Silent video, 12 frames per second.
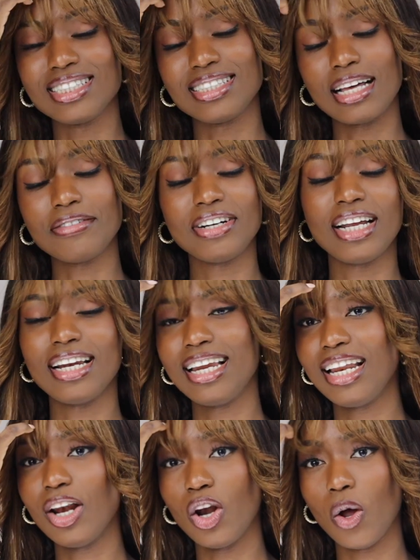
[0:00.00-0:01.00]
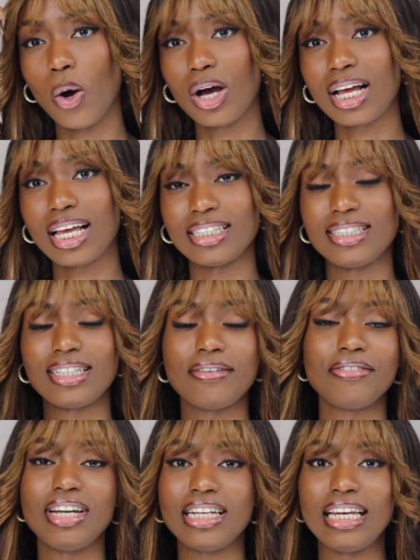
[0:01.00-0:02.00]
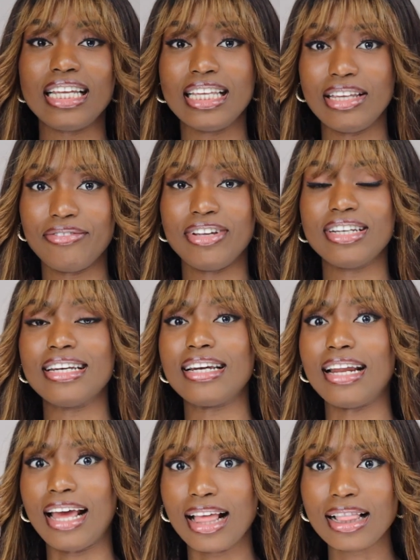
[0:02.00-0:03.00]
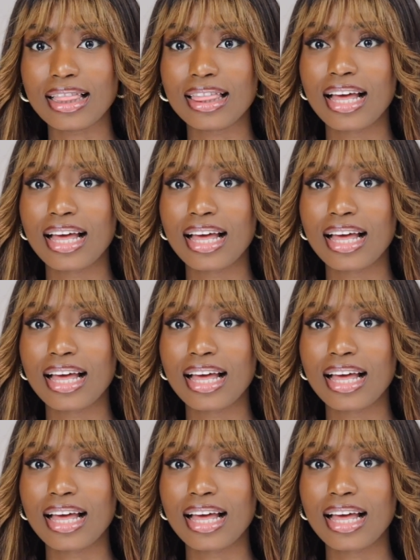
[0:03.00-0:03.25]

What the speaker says: definitely long. It's definitely giving length.